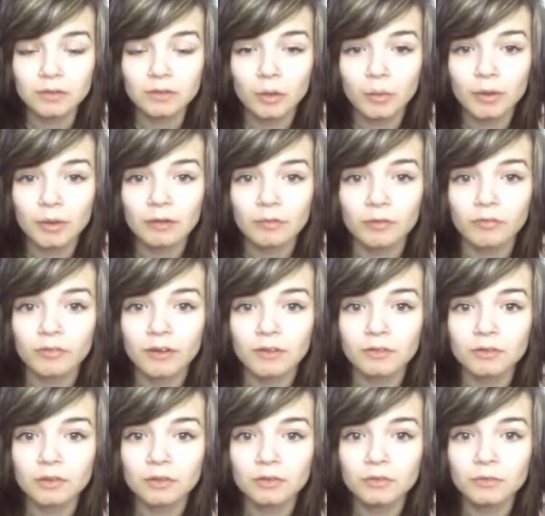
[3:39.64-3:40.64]
going out with
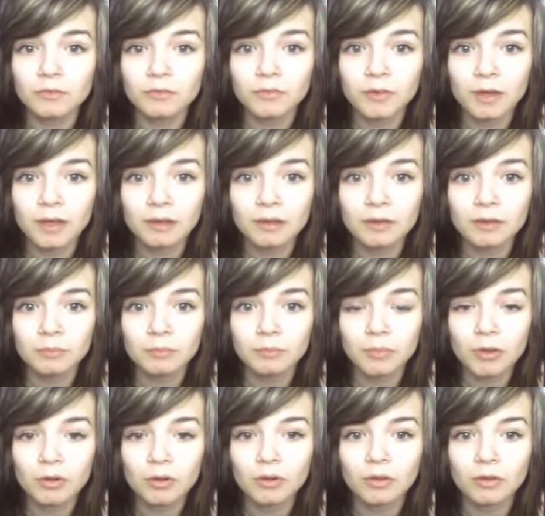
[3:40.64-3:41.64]
friends or something,
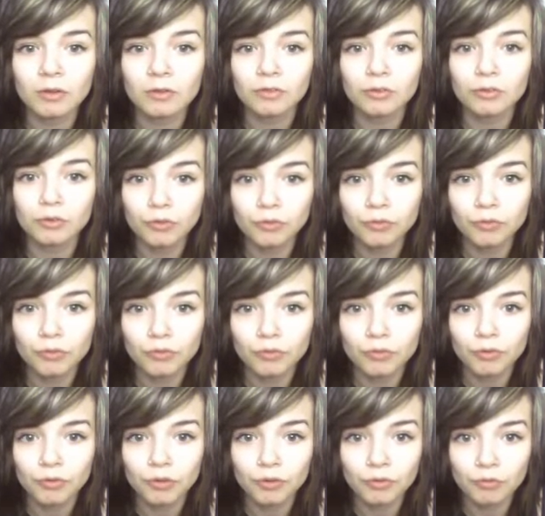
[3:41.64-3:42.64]
because
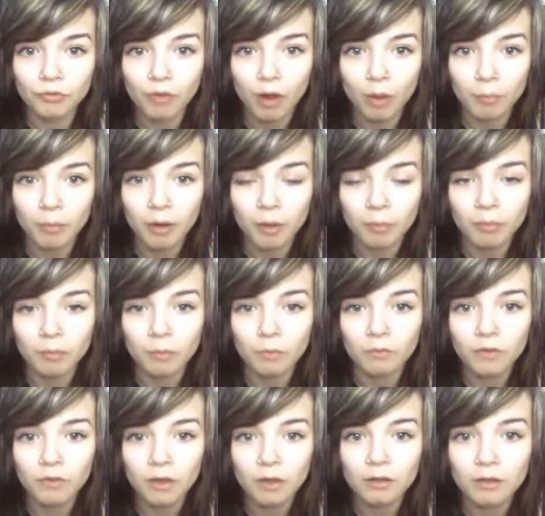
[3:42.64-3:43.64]
you've got a problem
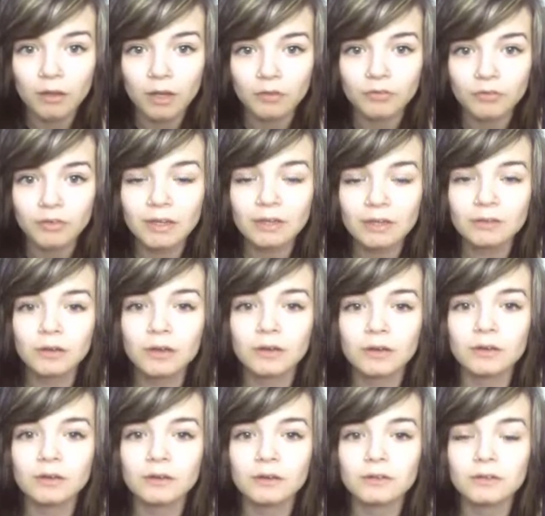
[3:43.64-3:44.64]
with it. If she's
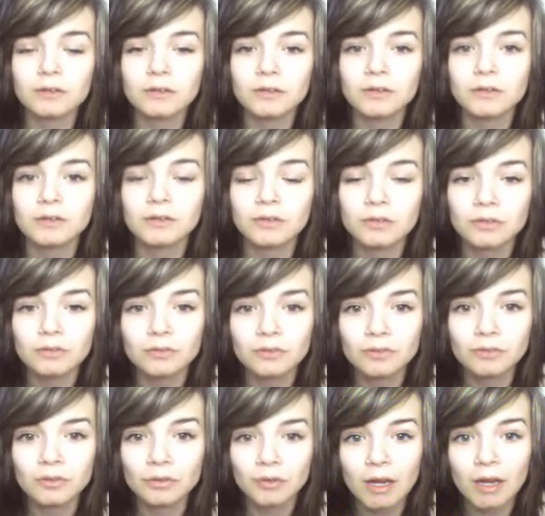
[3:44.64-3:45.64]
not
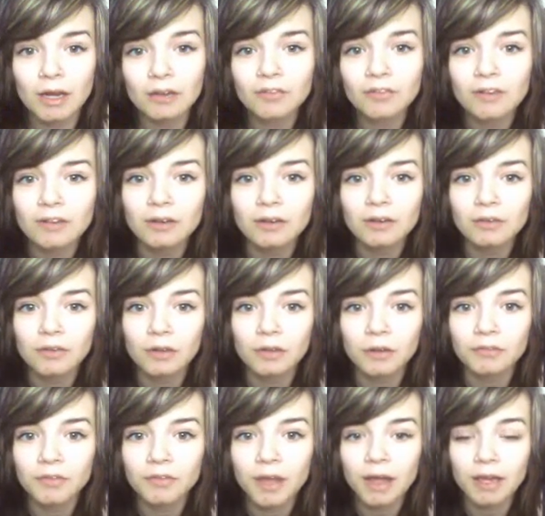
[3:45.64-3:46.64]
done anything to
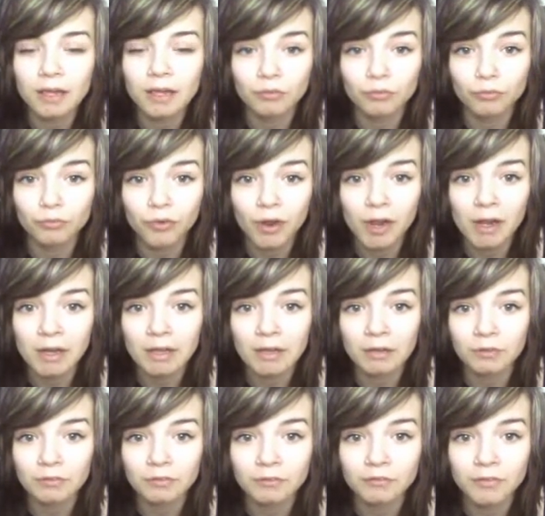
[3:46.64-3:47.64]
deserve that, it's really
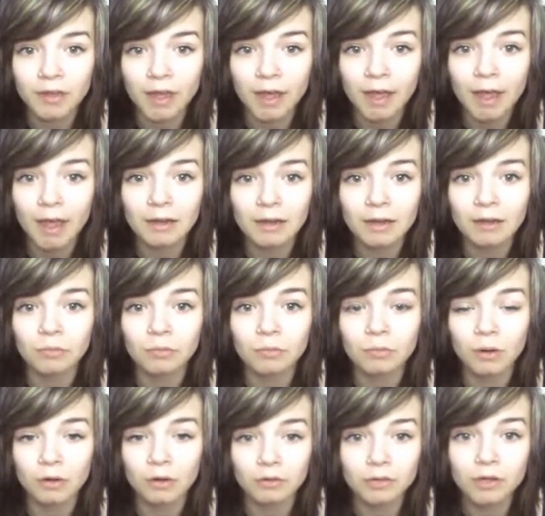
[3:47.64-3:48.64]
unfair and I will
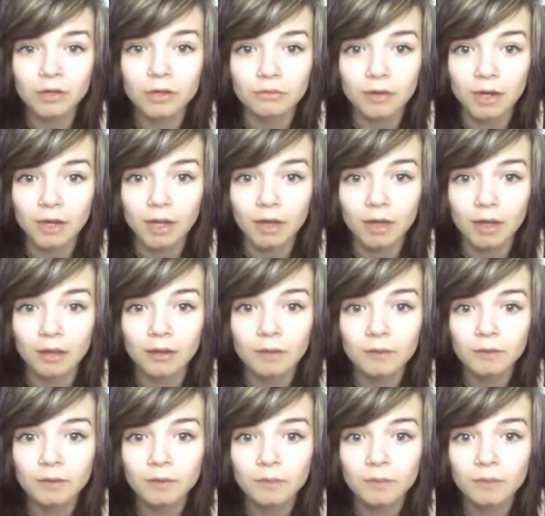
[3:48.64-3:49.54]
not tolerate it.